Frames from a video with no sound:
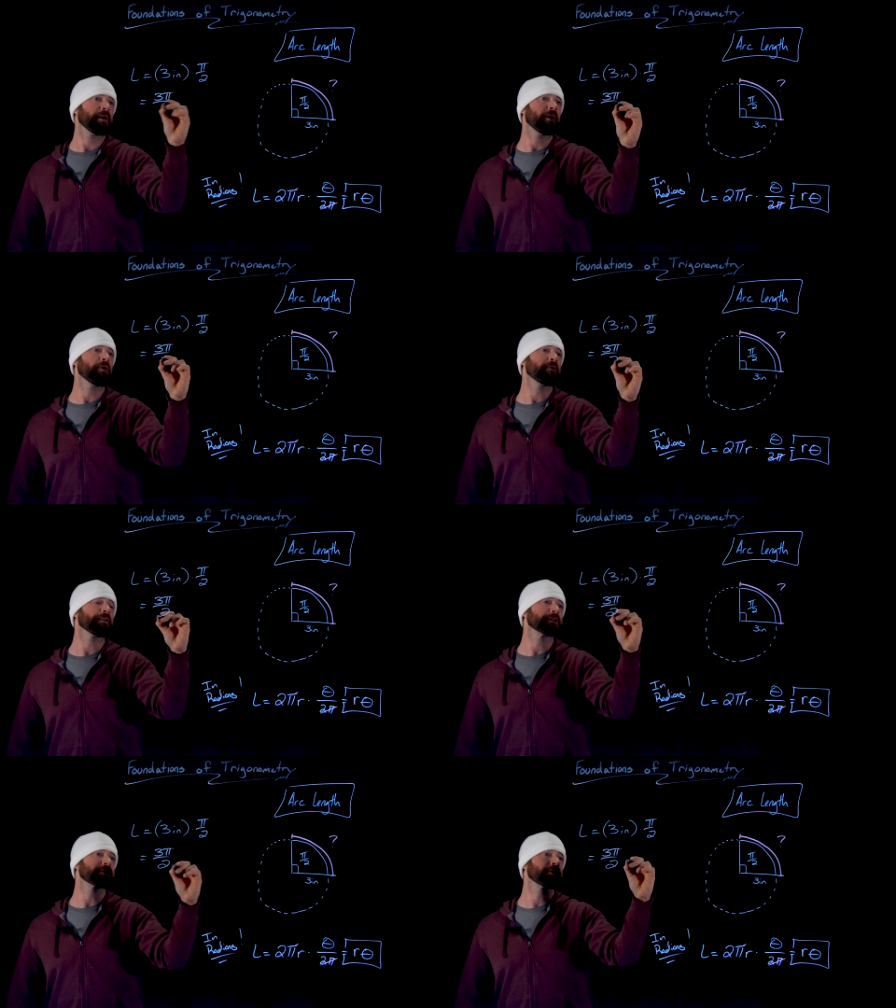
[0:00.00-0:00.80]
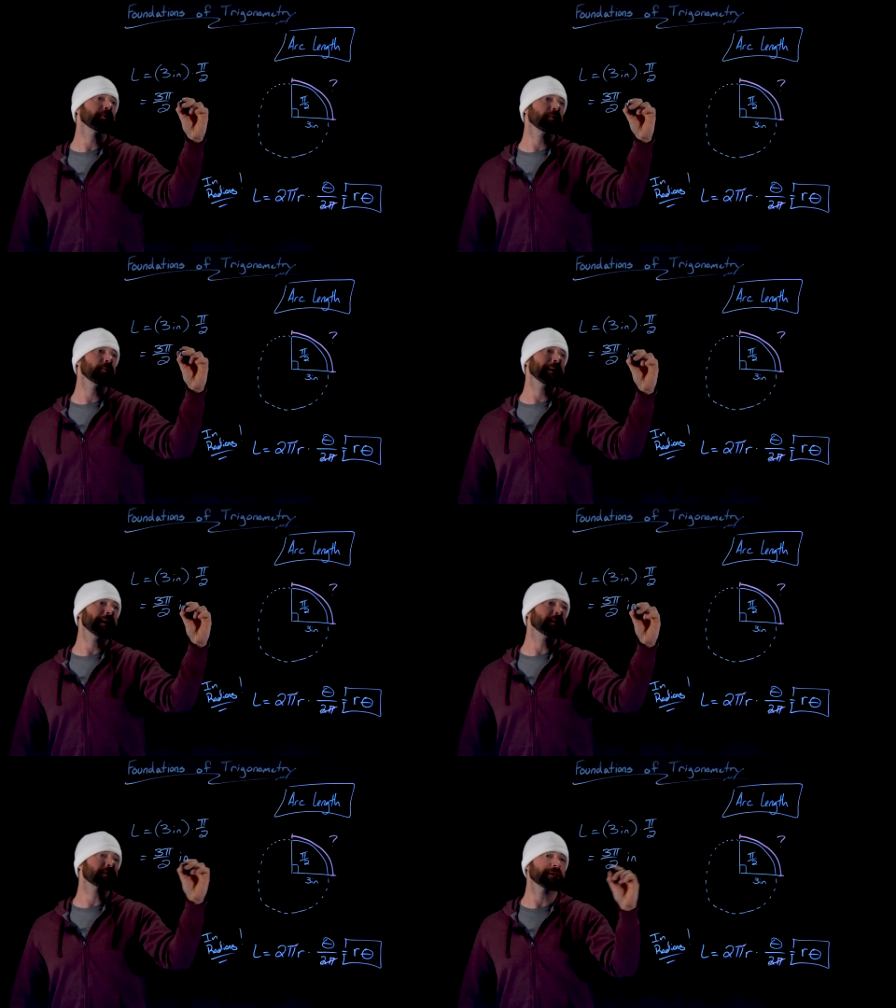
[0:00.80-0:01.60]
over 2
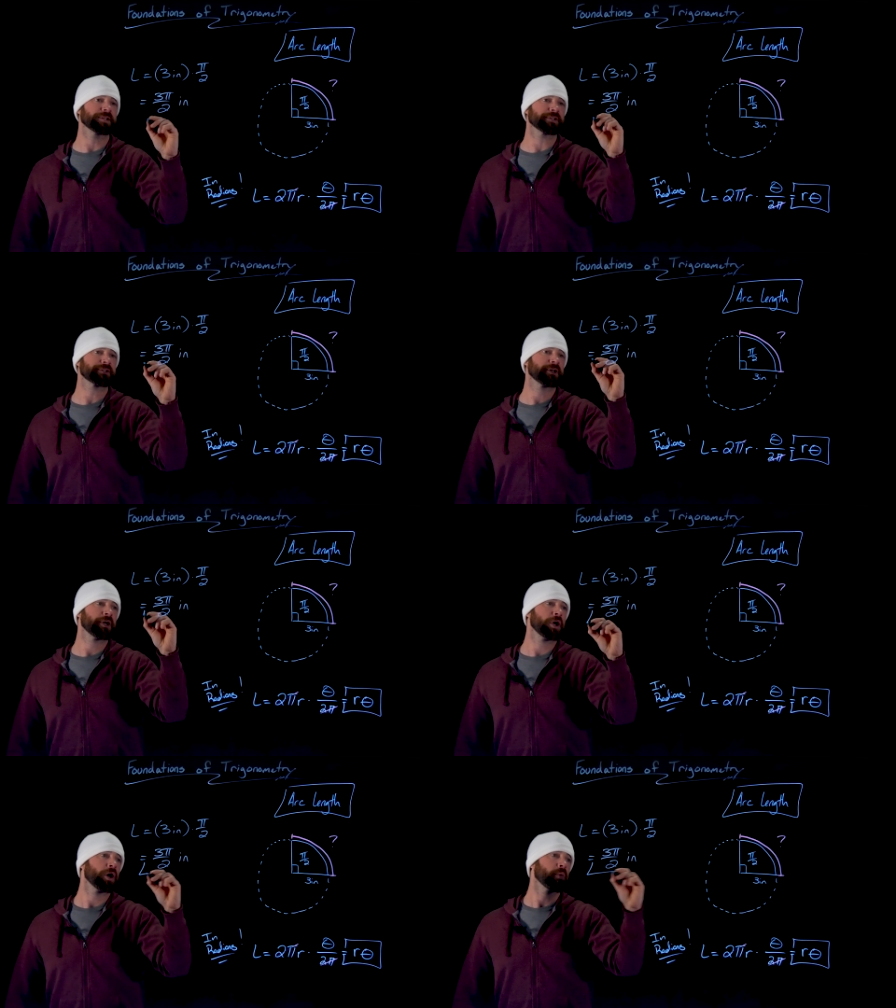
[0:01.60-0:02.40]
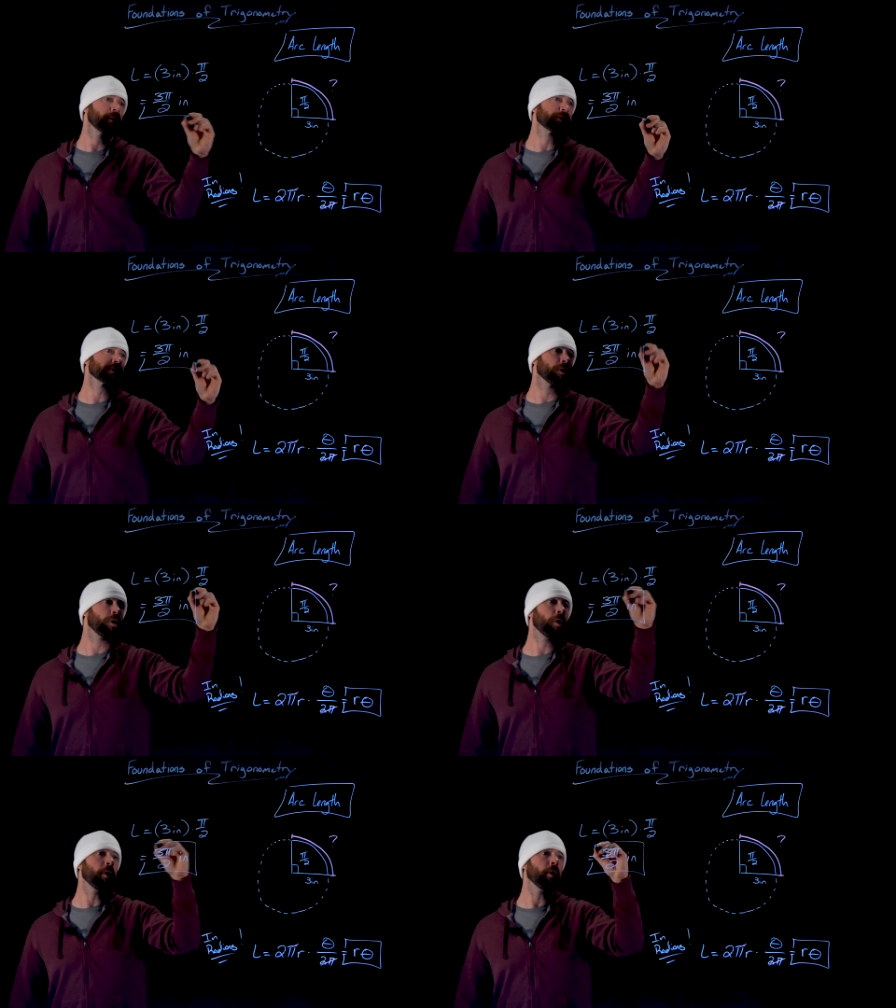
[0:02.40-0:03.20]
inches, which is a
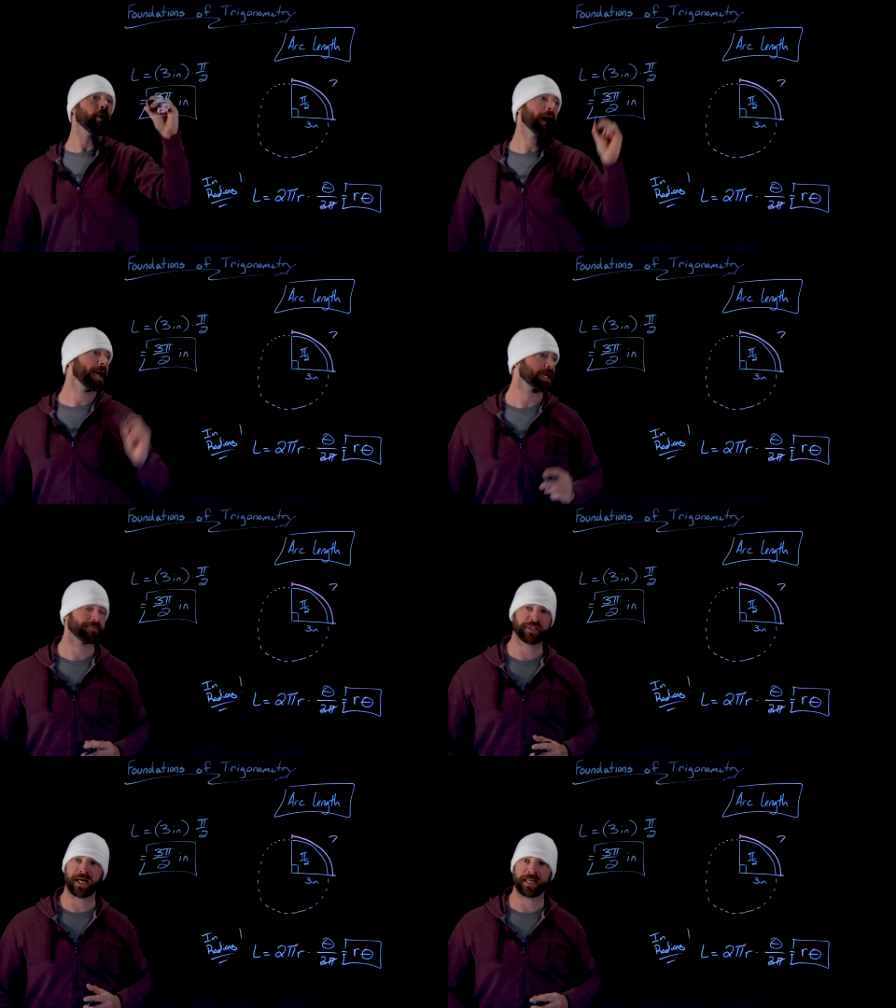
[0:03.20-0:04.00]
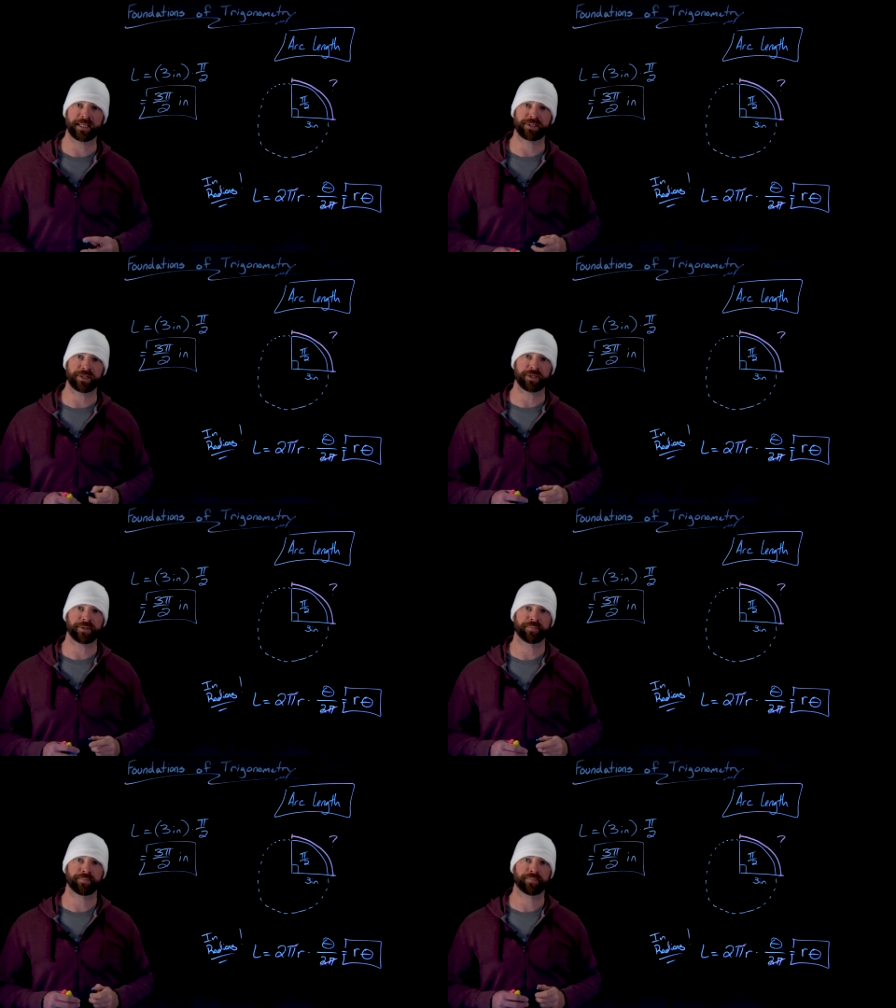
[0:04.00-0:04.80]
whole heck of a lot easier.